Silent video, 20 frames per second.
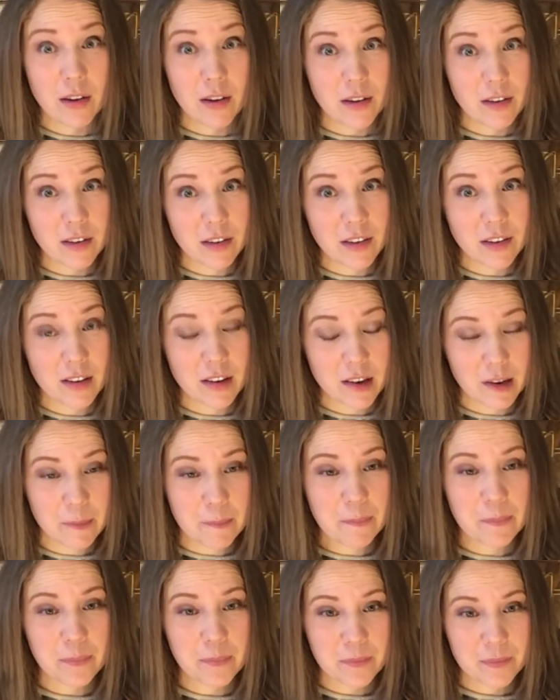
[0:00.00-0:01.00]

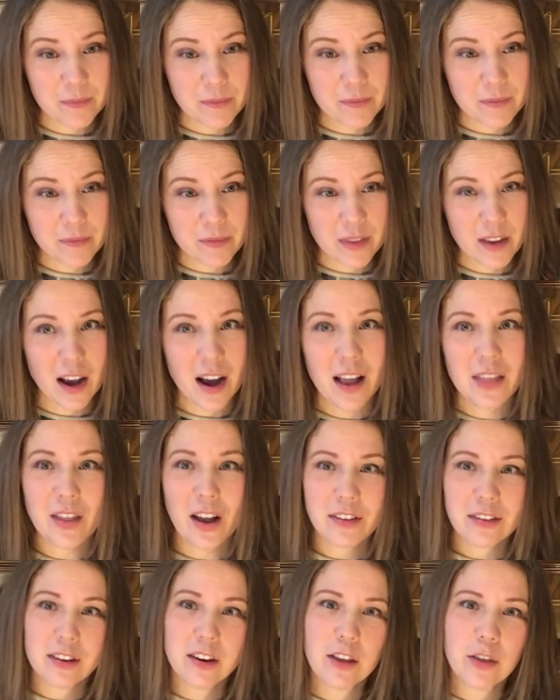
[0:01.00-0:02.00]
And
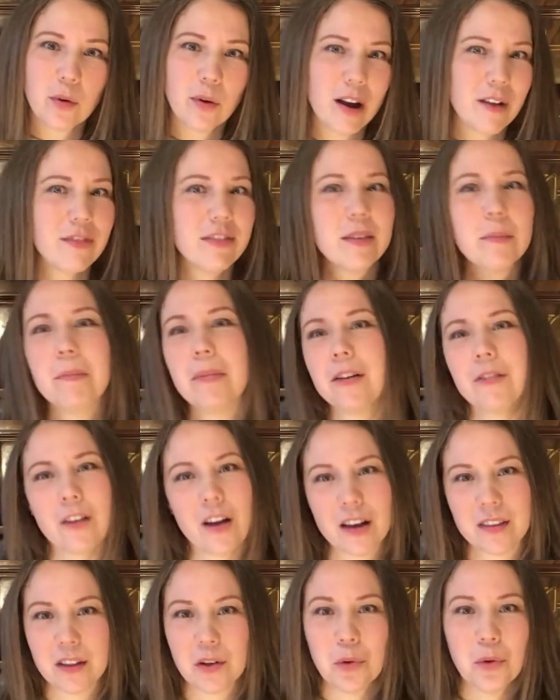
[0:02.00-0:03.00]
that's another way of
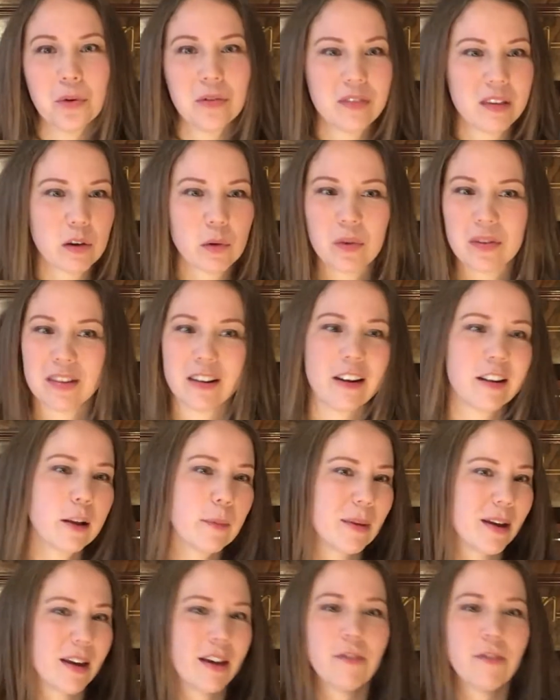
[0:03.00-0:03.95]
simplifying the chord sequence a little bit